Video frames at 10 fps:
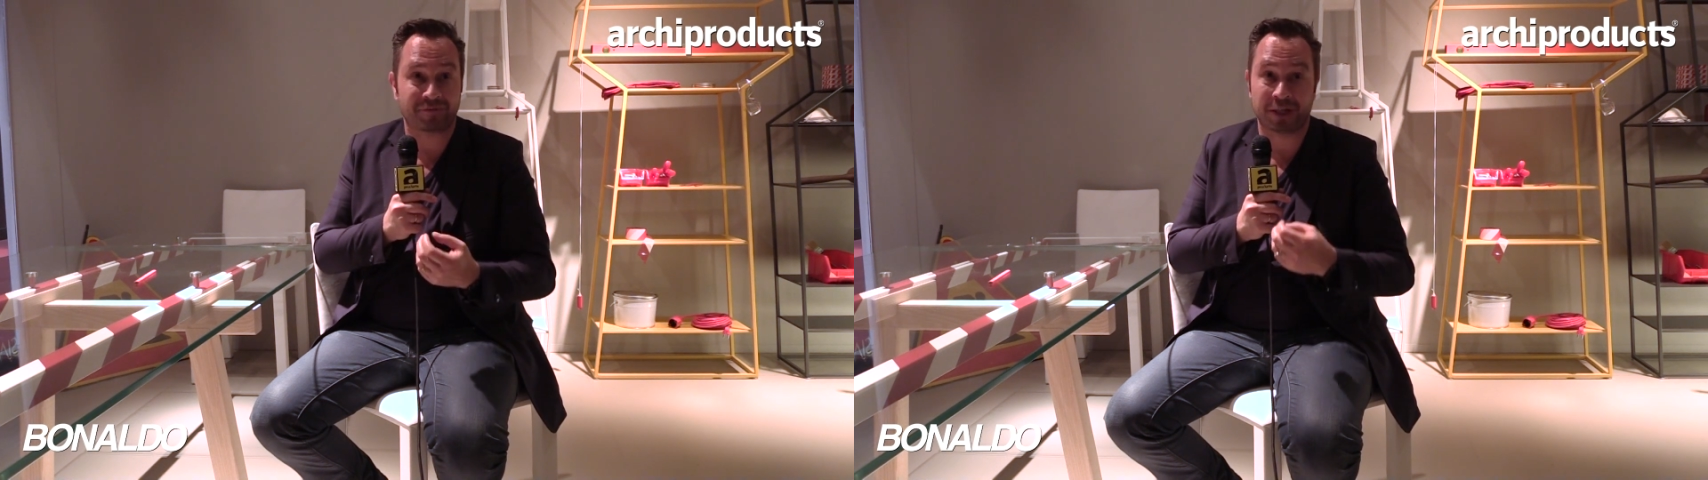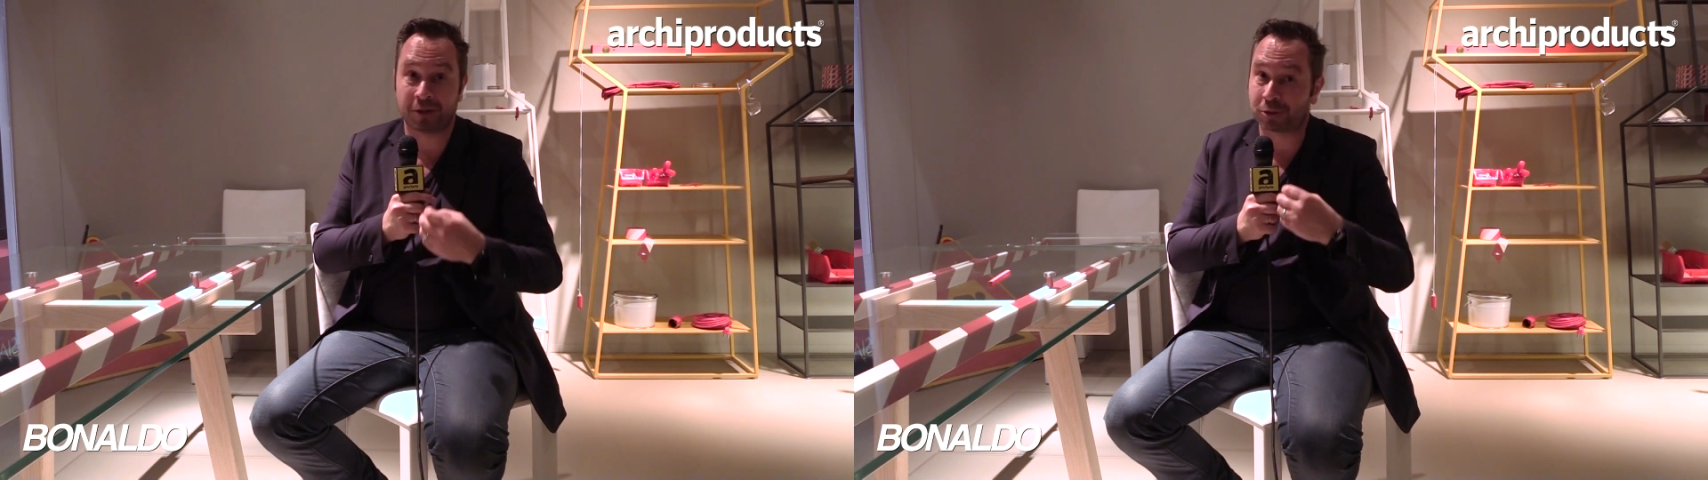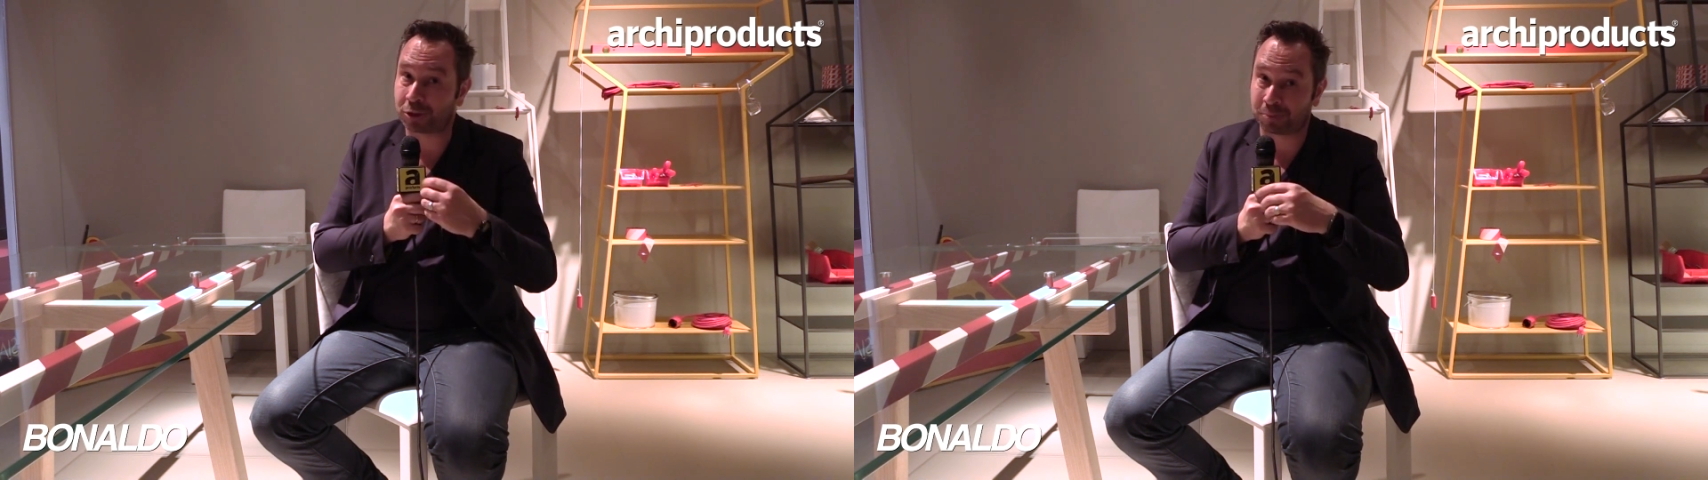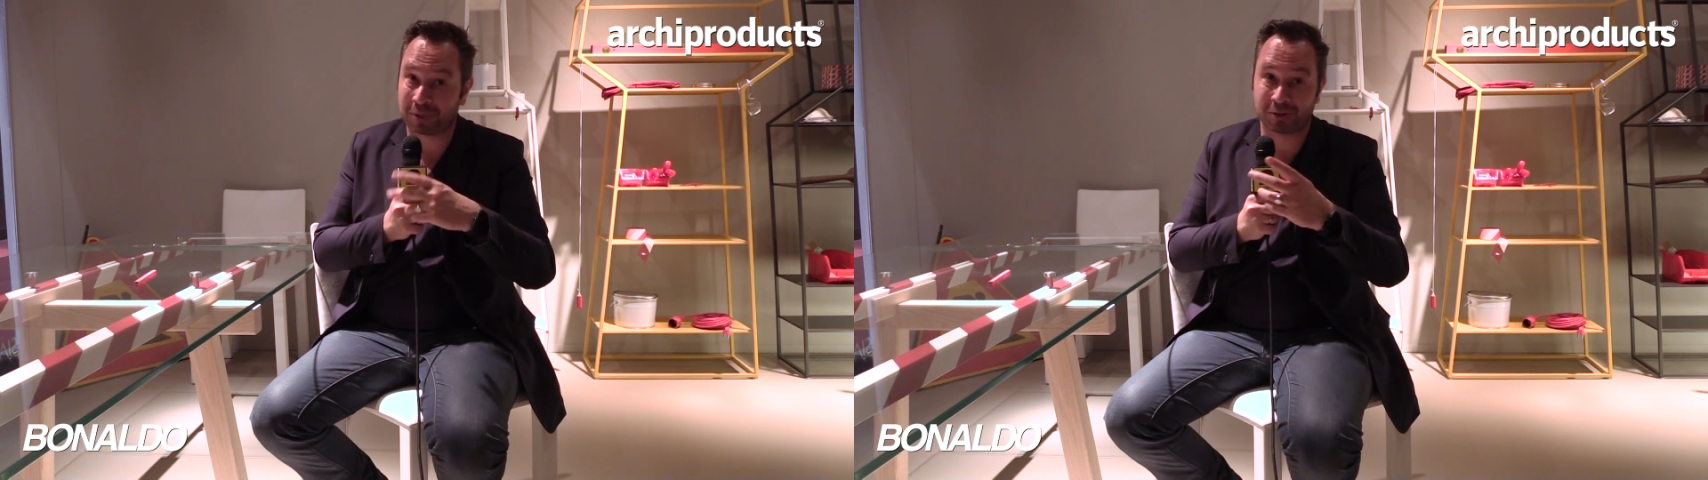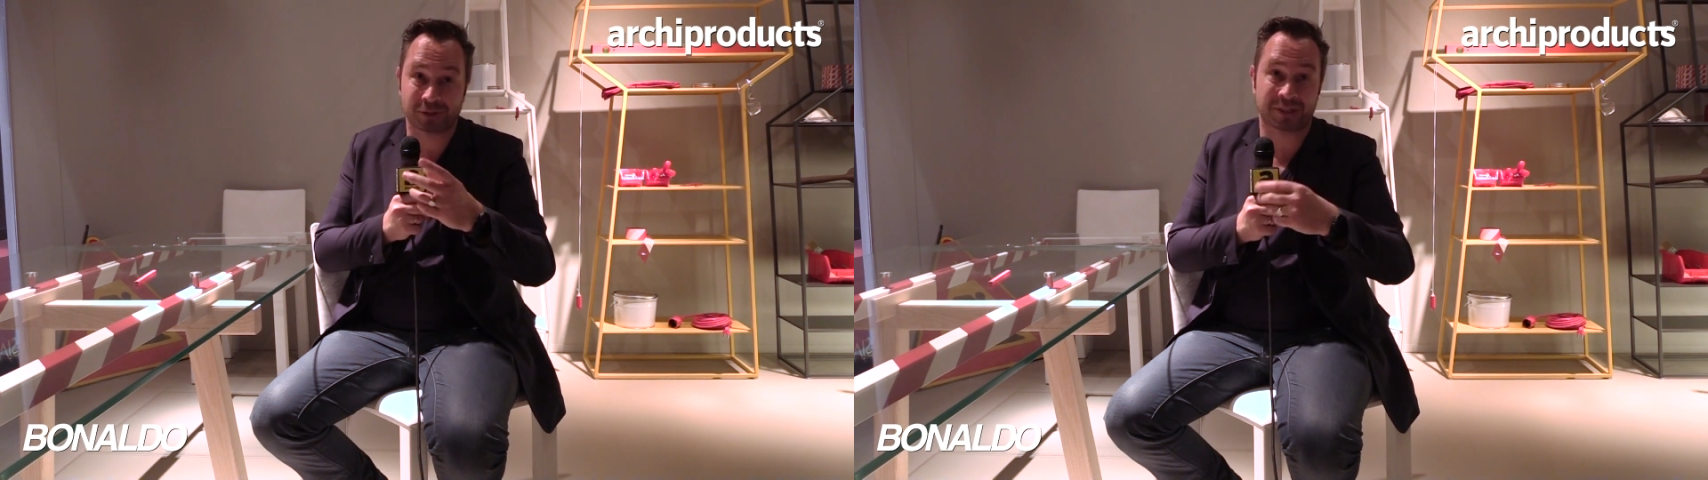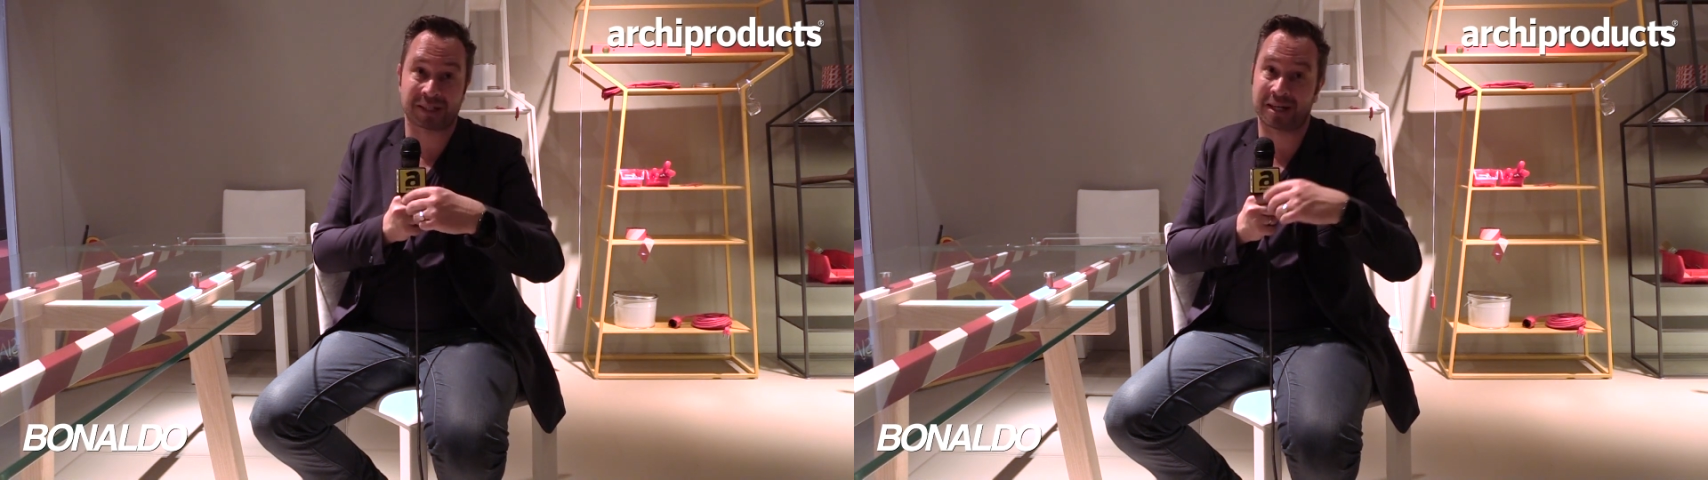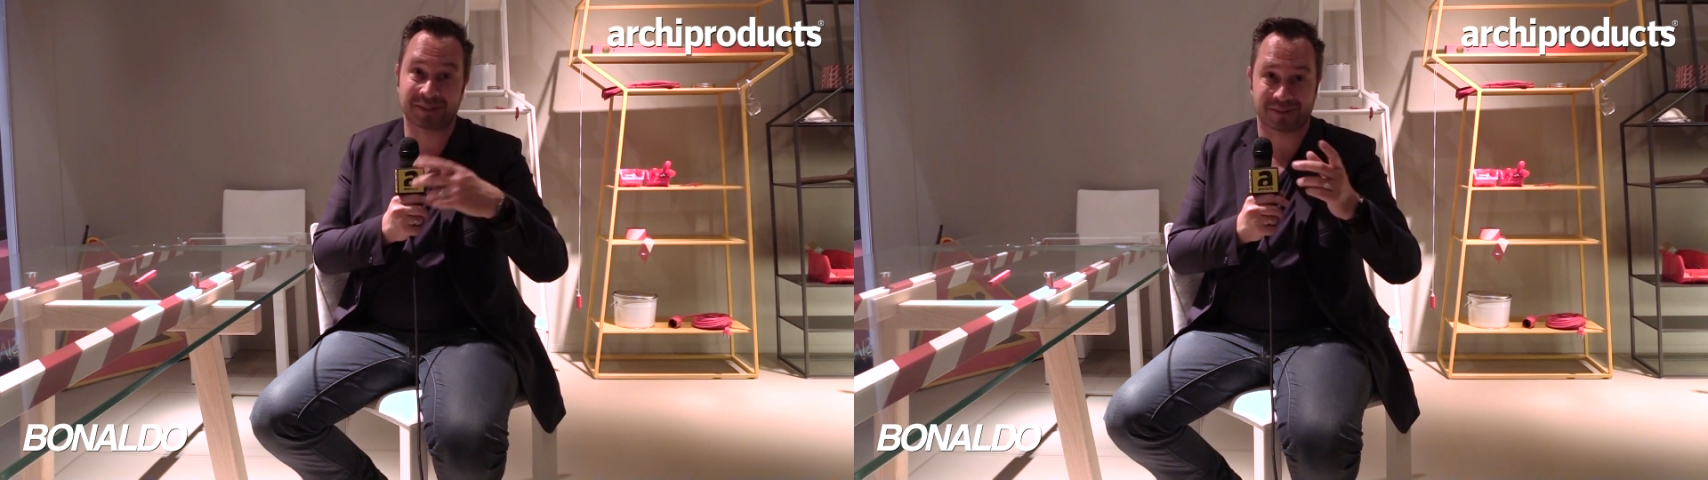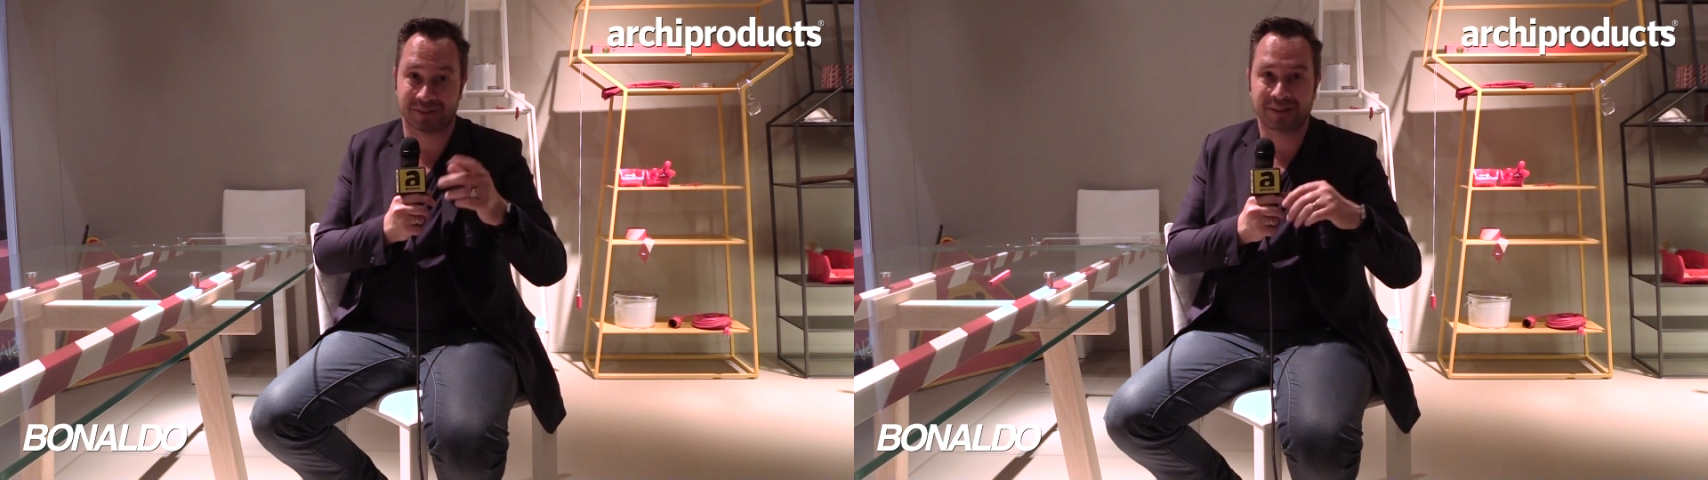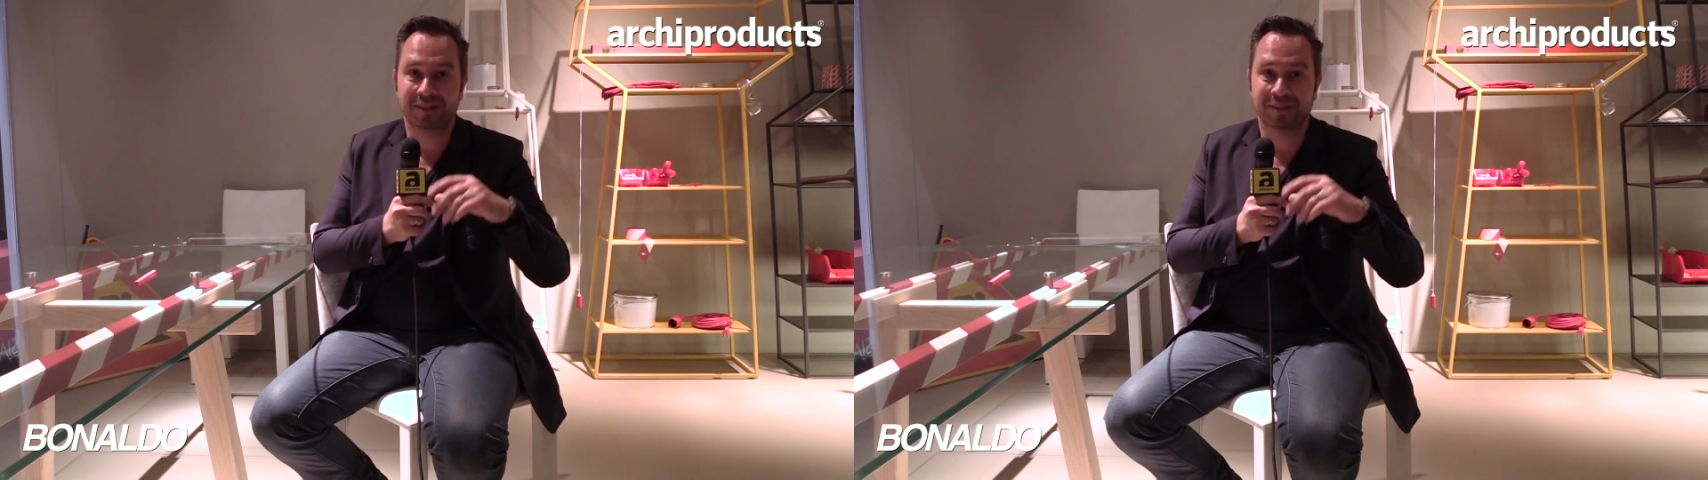and not just because it has a